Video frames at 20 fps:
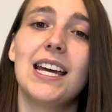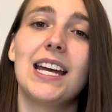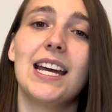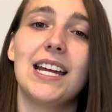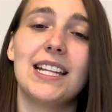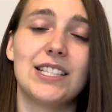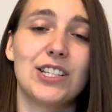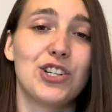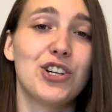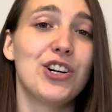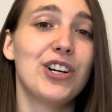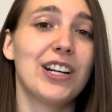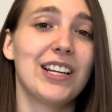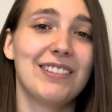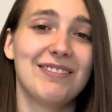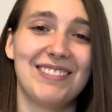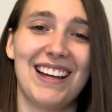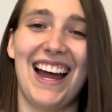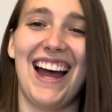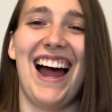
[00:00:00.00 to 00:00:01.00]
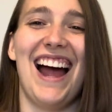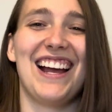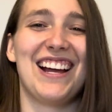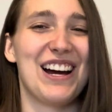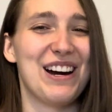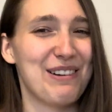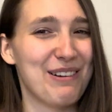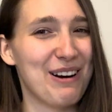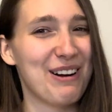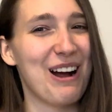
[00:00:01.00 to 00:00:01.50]
it's a journey.
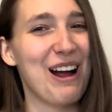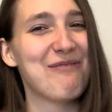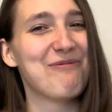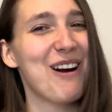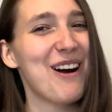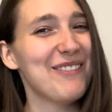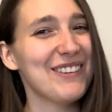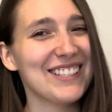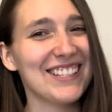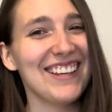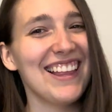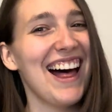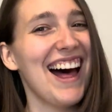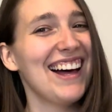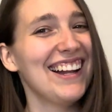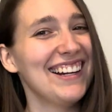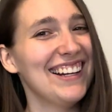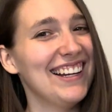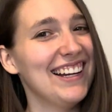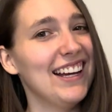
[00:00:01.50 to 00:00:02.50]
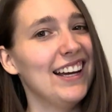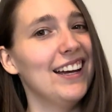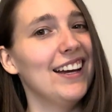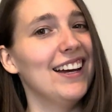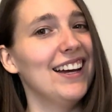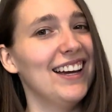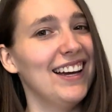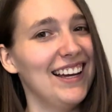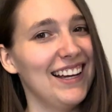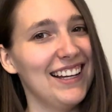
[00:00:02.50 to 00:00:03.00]
I promise you that.
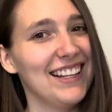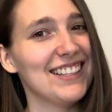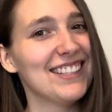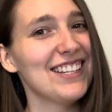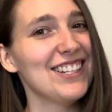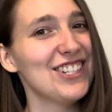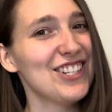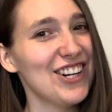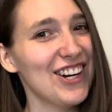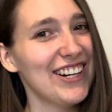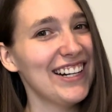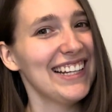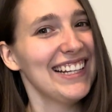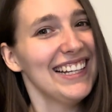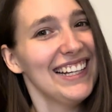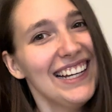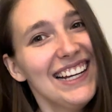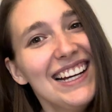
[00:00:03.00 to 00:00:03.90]
It's a journey.